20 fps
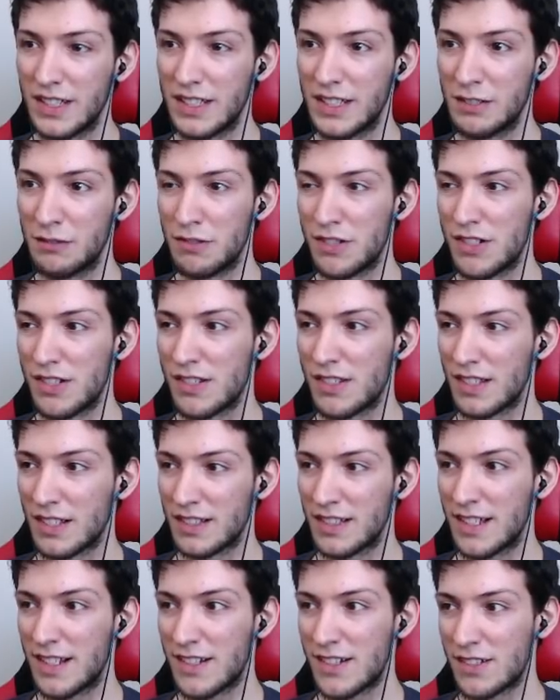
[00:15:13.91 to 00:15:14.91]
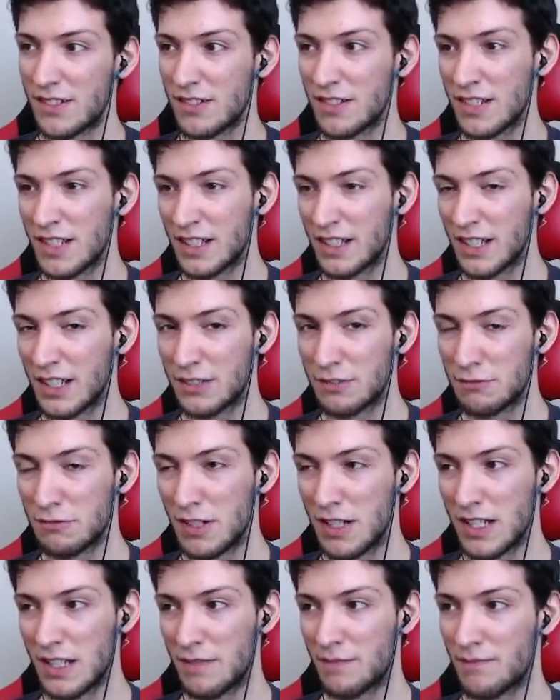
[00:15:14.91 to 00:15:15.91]
E, which is a dash, so you can get
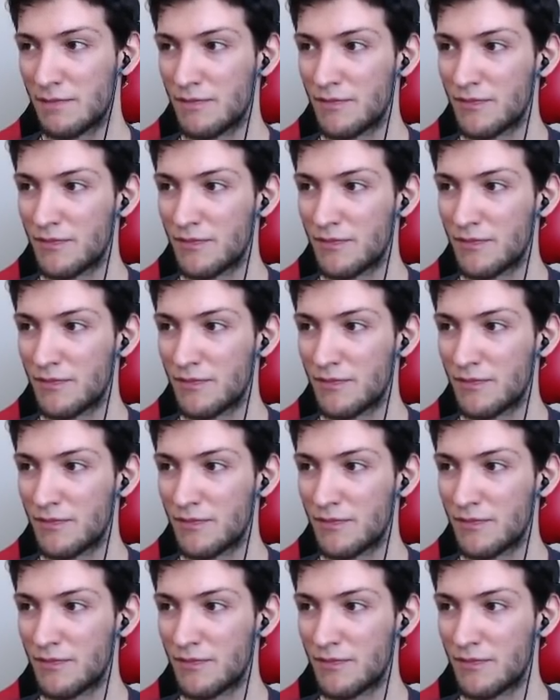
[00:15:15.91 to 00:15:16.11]
away.